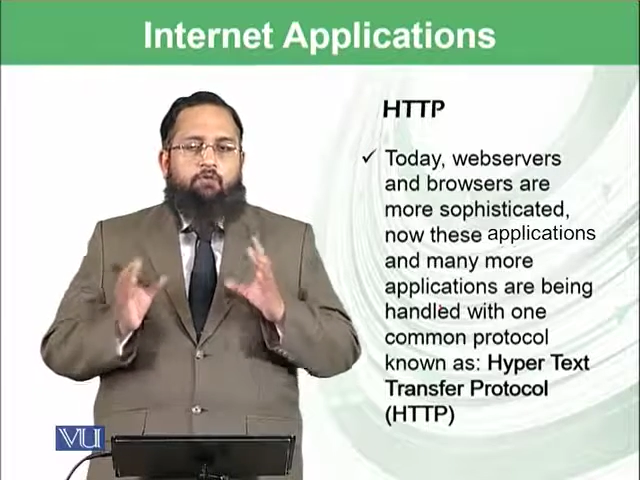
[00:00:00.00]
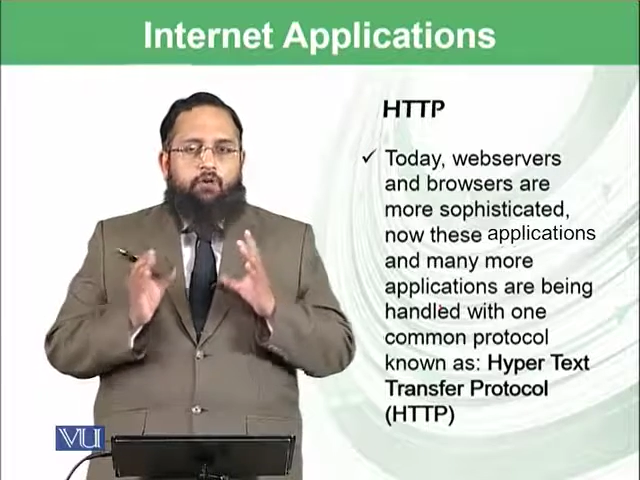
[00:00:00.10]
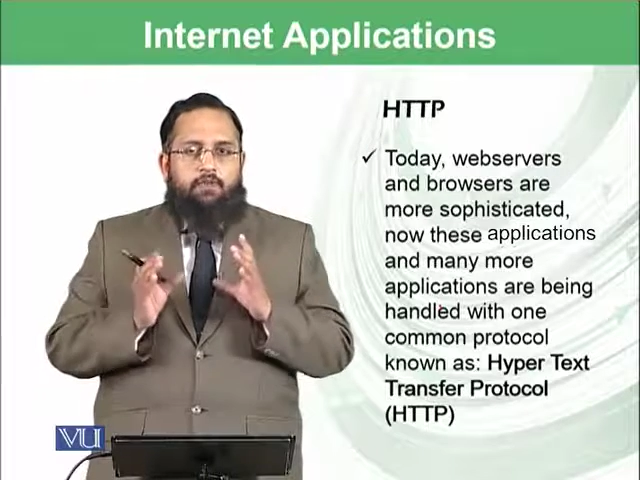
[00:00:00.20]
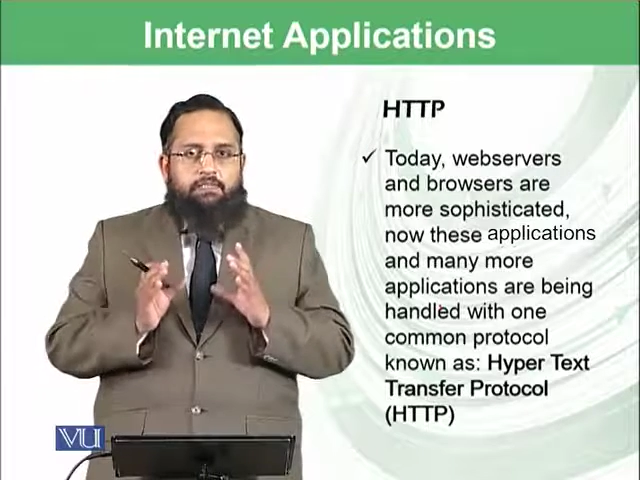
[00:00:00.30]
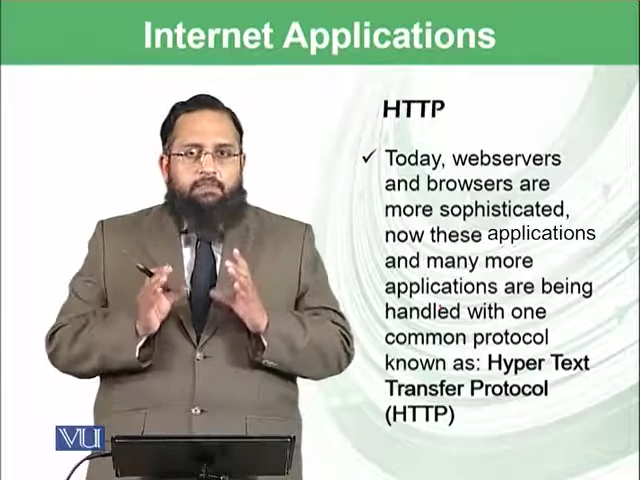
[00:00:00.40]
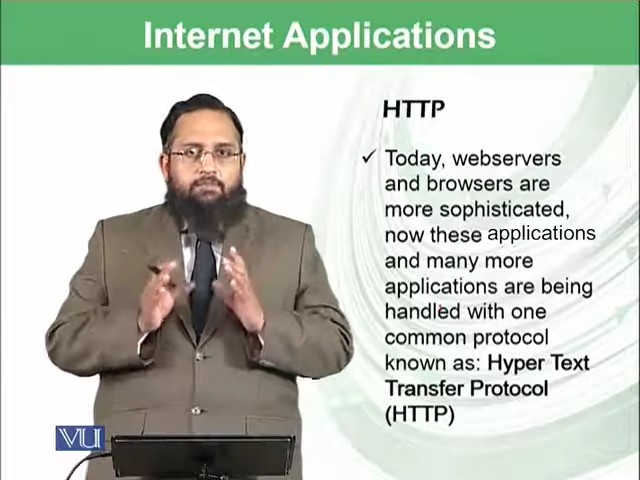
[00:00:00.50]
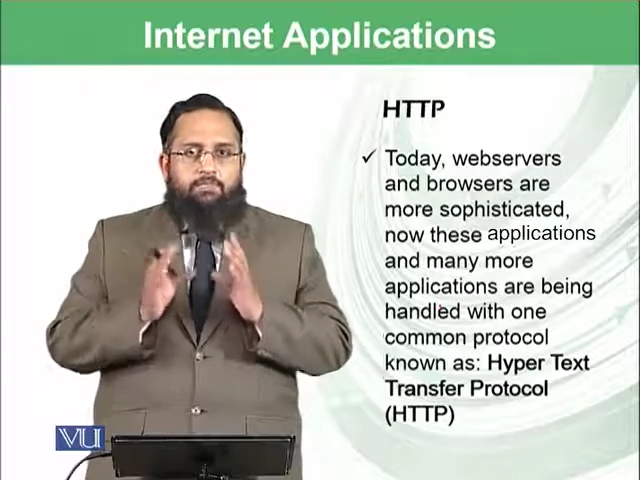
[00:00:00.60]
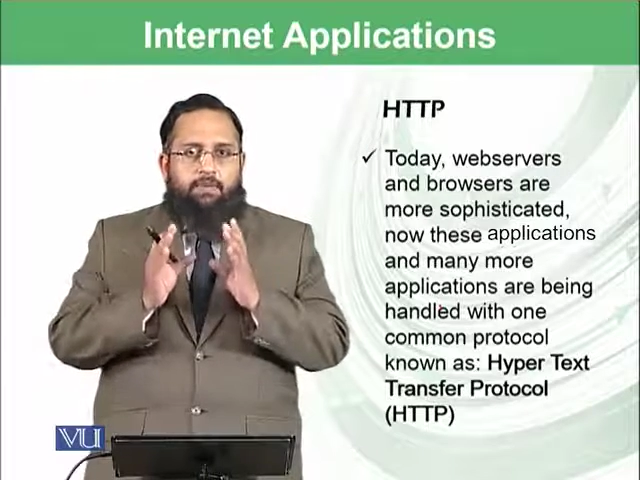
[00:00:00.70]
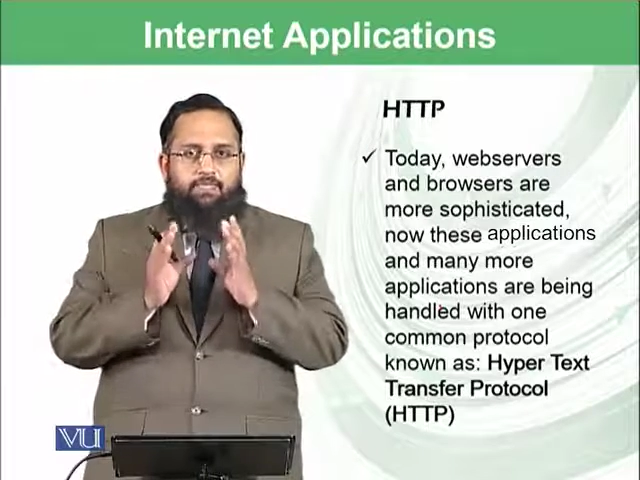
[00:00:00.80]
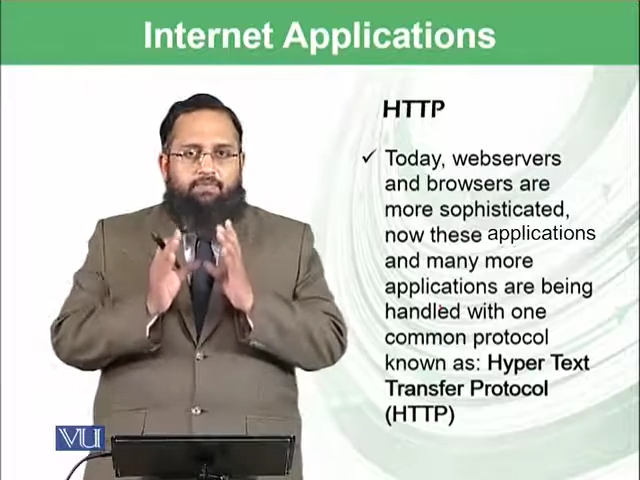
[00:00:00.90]
for some
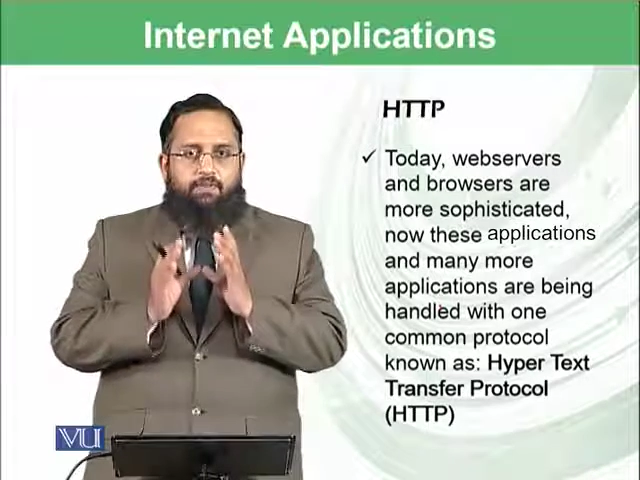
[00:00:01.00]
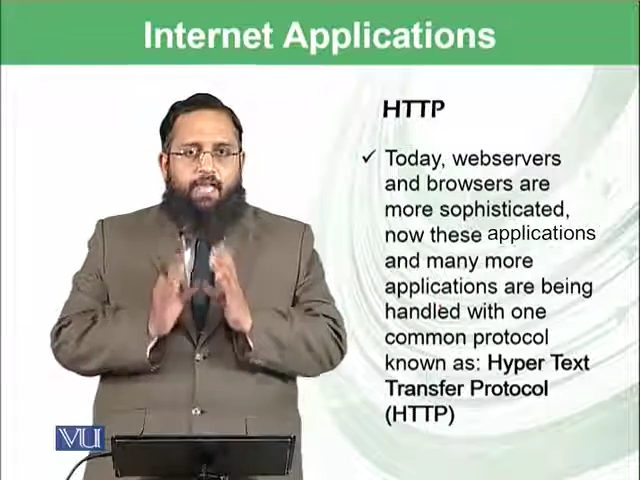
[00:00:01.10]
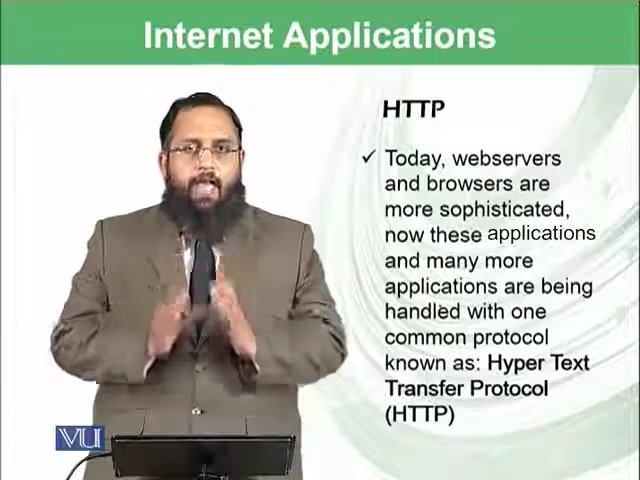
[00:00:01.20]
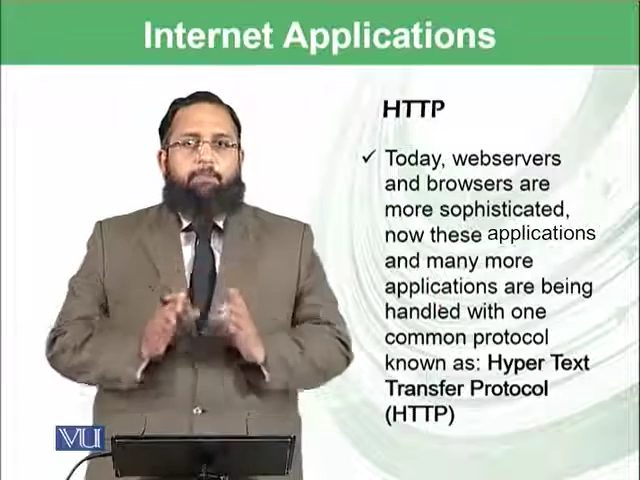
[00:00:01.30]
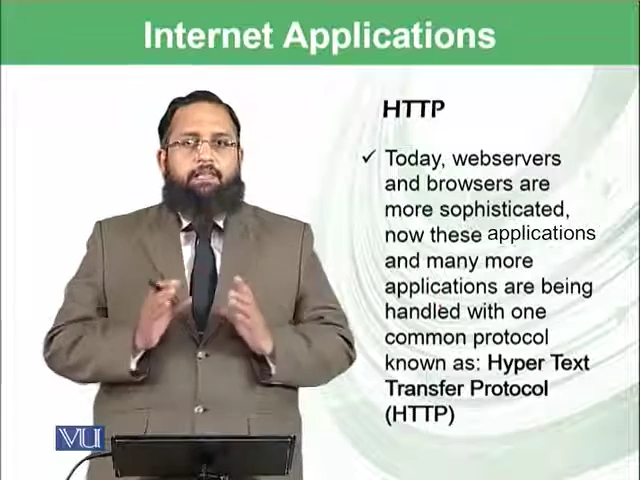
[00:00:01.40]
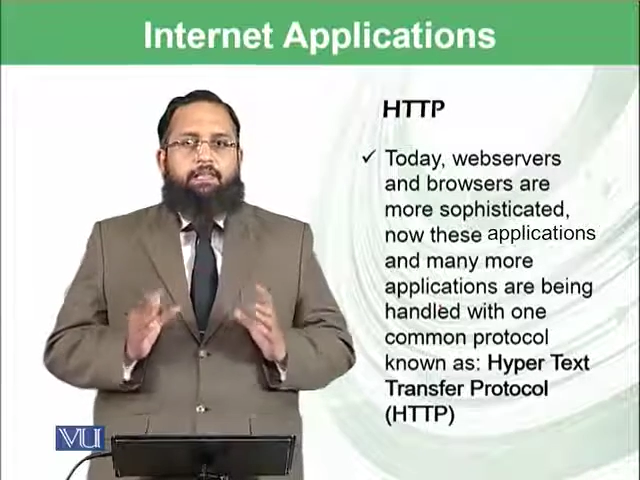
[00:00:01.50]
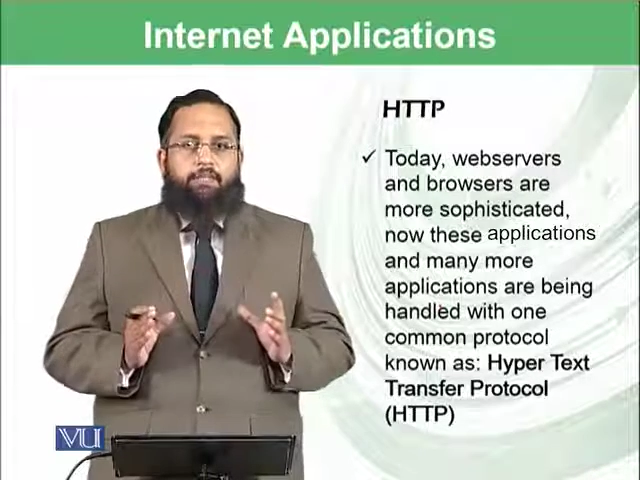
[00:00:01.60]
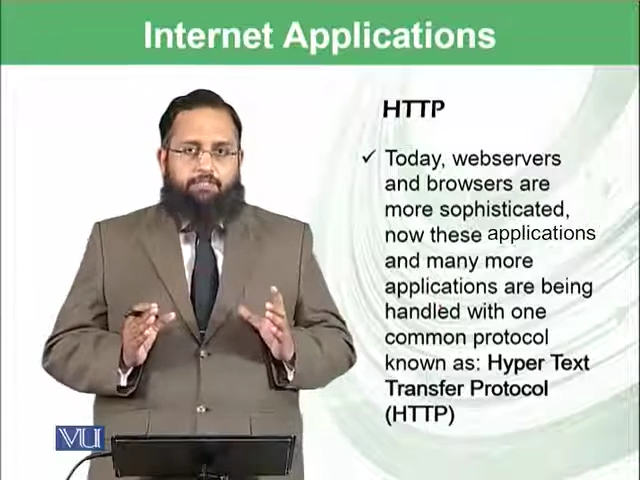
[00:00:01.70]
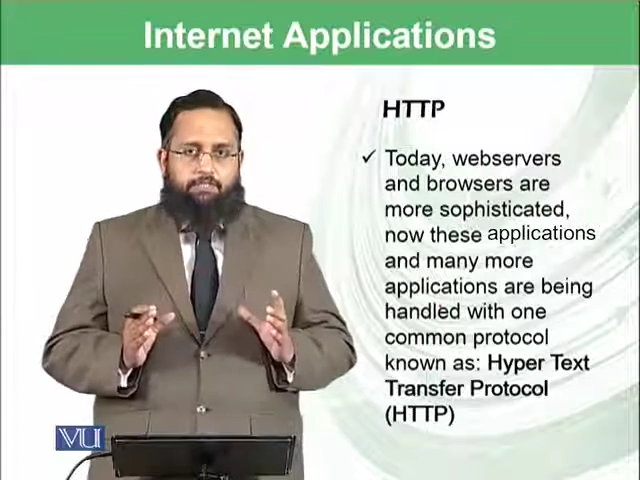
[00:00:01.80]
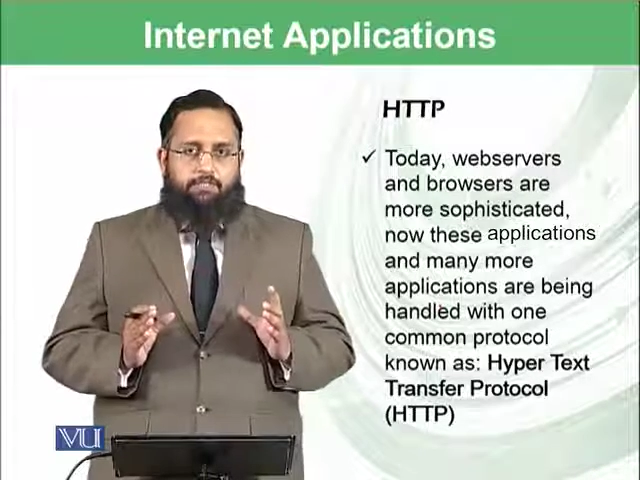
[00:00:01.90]
specific
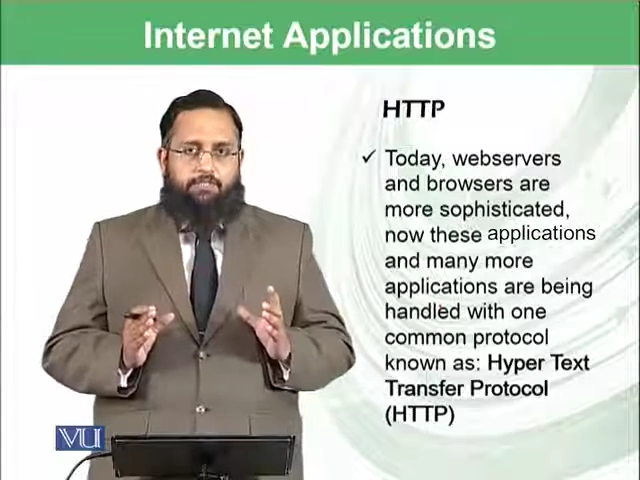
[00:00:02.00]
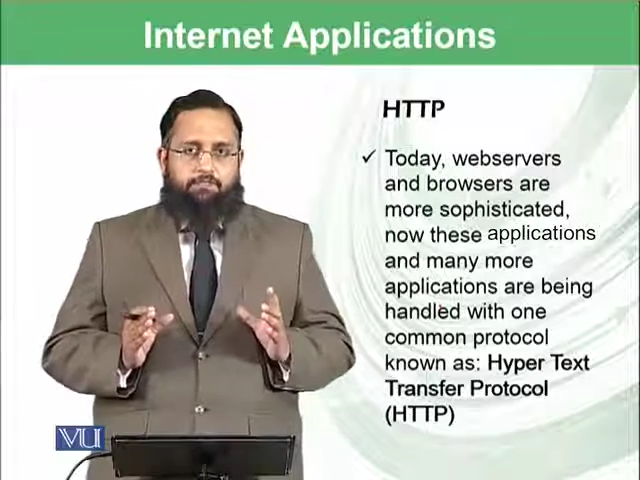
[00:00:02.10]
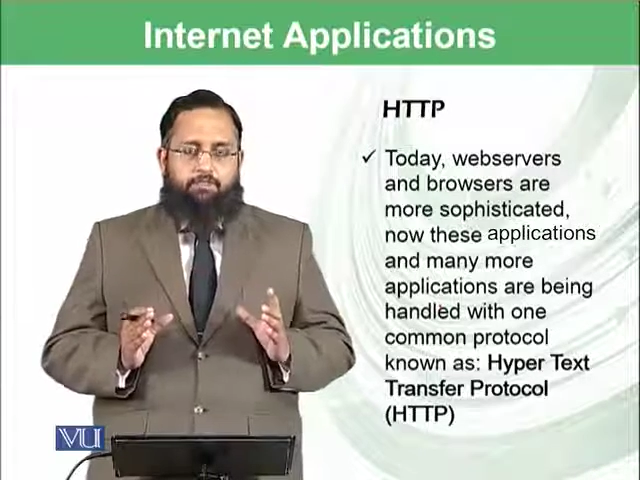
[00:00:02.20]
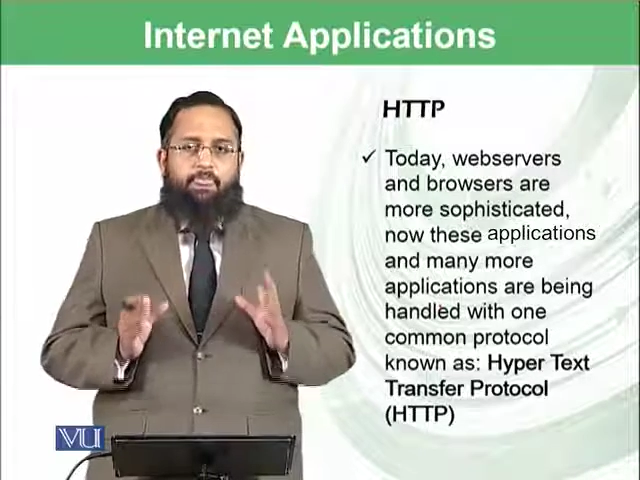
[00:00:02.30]
applications.